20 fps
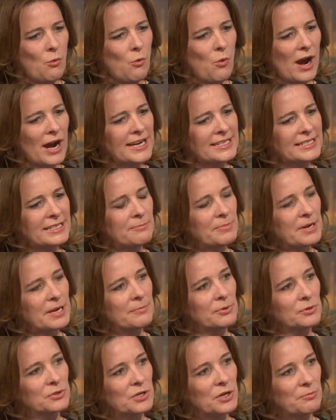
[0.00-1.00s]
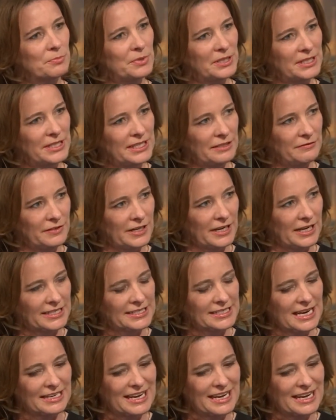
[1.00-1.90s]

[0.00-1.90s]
Why is it people don't believe that?